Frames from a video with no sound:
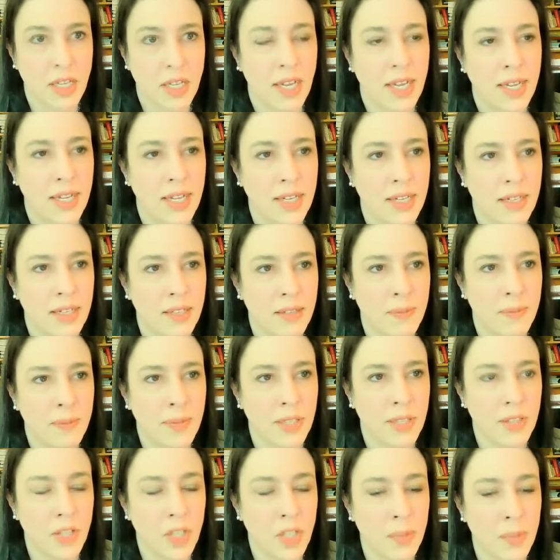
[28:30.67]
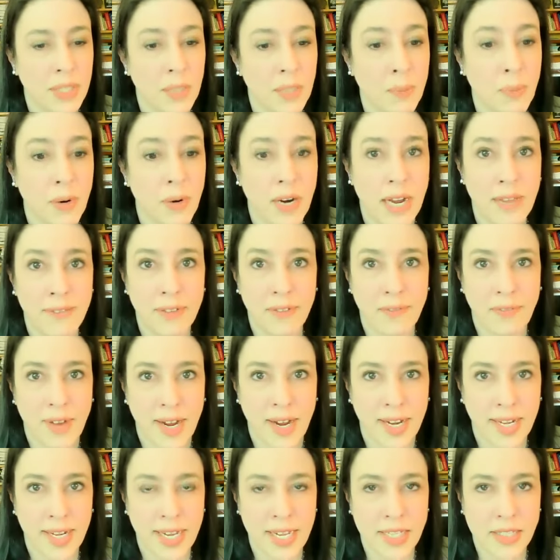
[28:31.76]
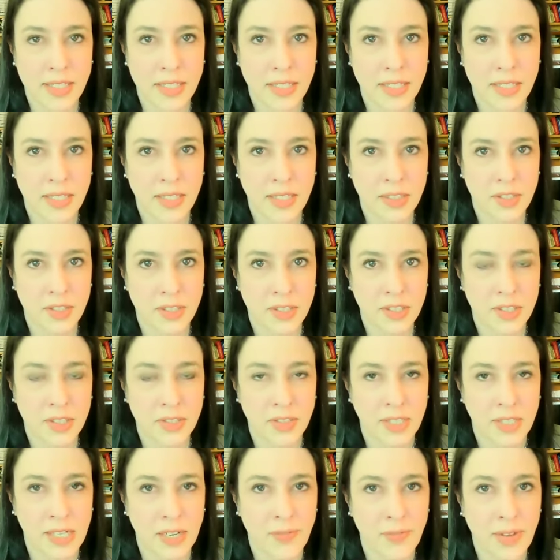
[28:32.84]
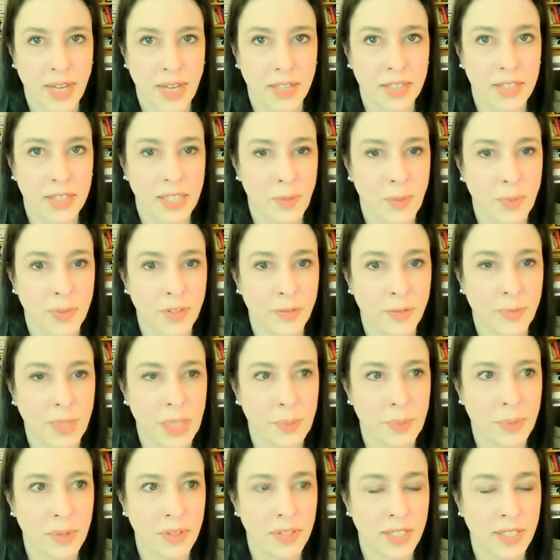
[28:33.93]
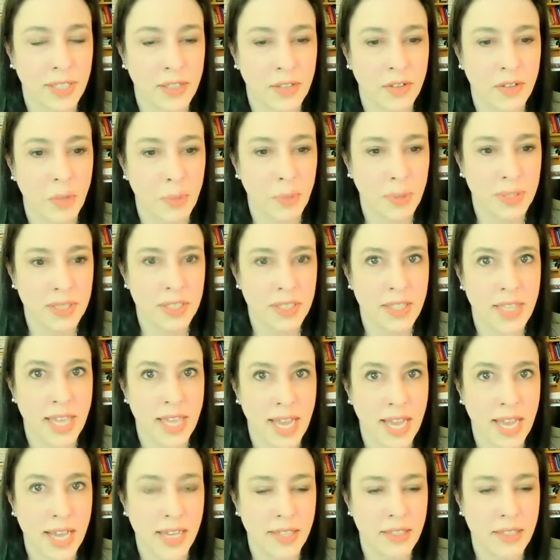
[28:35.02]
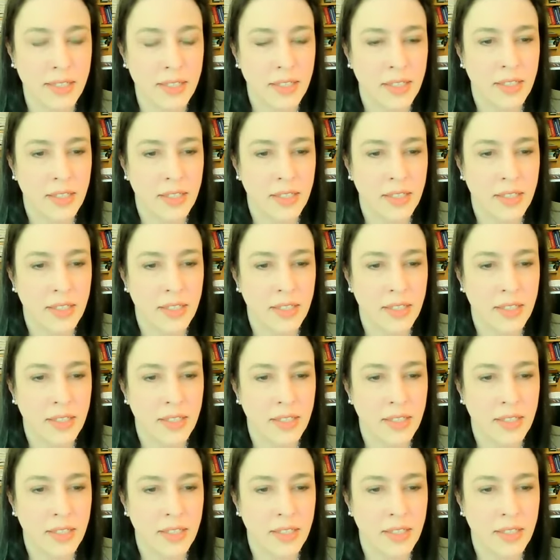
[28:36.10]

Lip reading: A little bit of private financing too. Like I found a couple of people that are open to that.